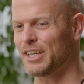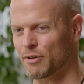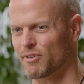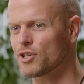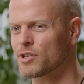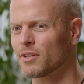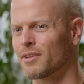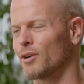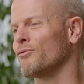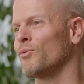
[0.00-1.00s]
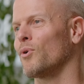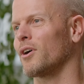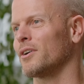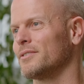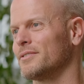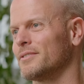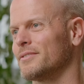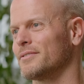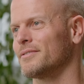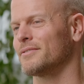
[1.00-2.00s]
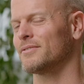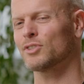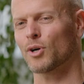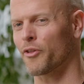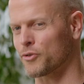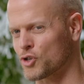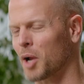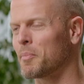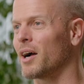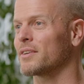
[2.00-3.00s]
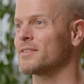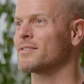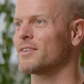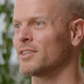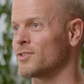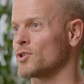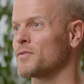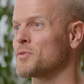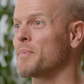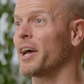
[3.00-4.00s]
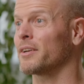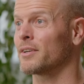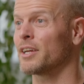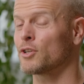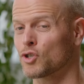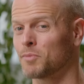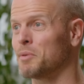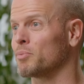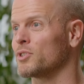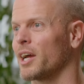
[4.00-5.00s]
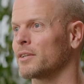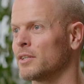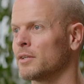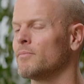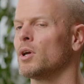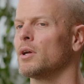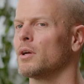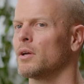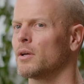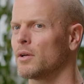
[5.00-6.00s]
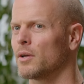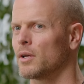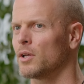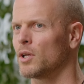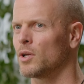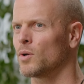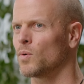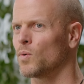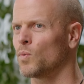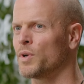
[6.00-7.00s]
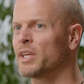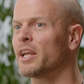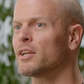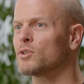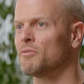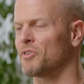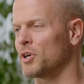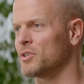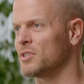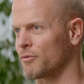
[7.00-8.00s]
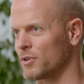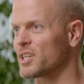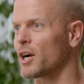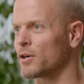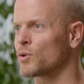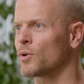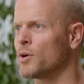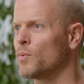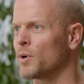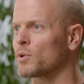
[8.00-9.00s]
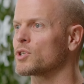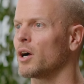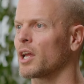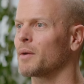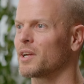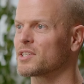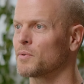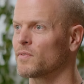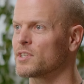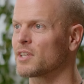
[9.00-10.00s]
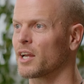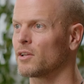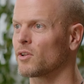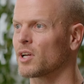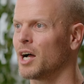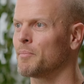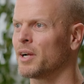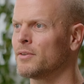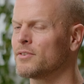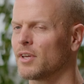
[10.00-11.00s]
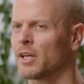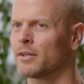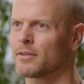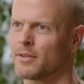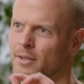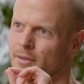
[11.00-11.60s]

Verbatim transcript: innovation. Therefore, there are other check boxes. It deserves a patent. It should be protected. Mm. We get into a very different territory when we're talking about some of these psychedelic compounds and